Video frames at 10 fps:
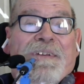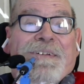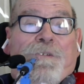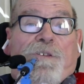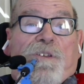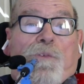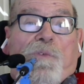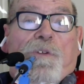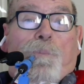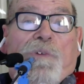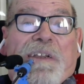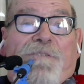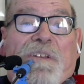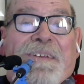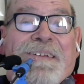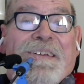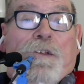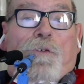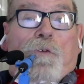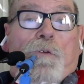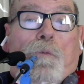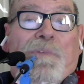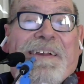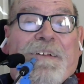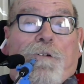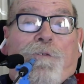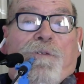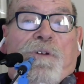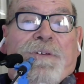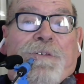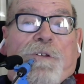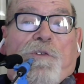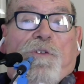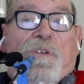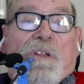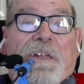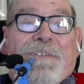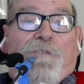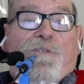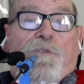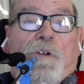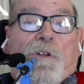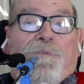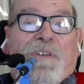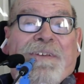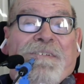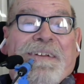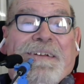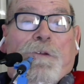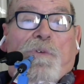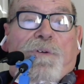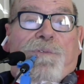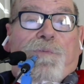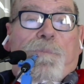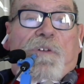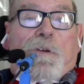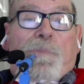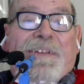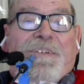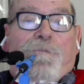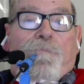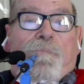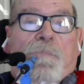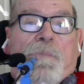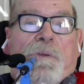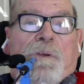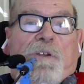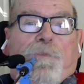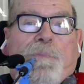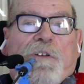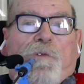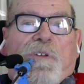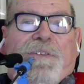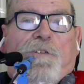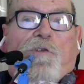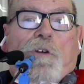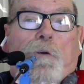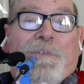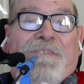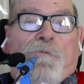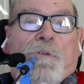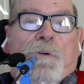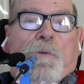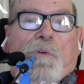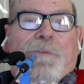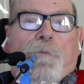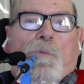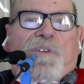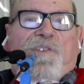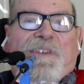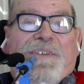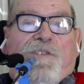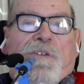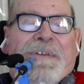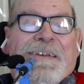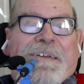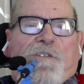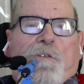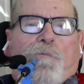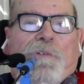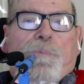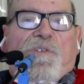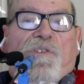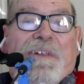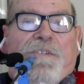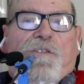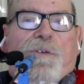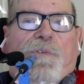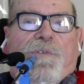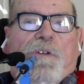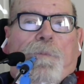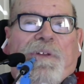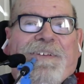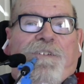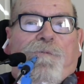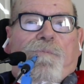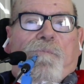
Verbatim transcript: Either this was a private, internal matter that should not have involved anyone from the committee, especially the chairman, who everyone sees as the representative of the committee,